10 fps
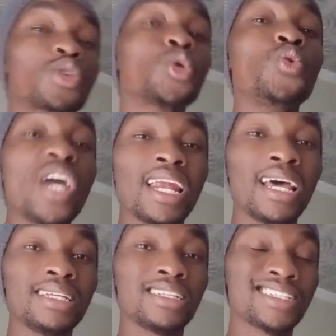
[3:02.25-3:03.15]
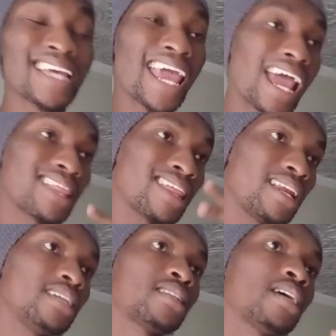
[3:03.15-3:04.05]
to realize it at the
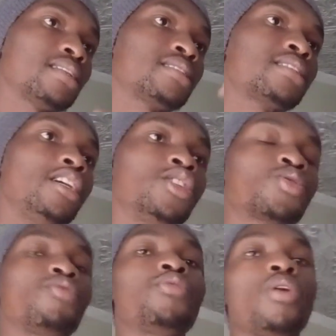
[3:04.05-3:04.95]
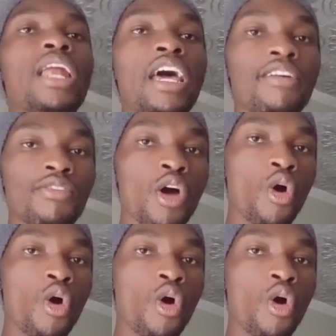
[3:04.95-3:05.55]
later stages of your life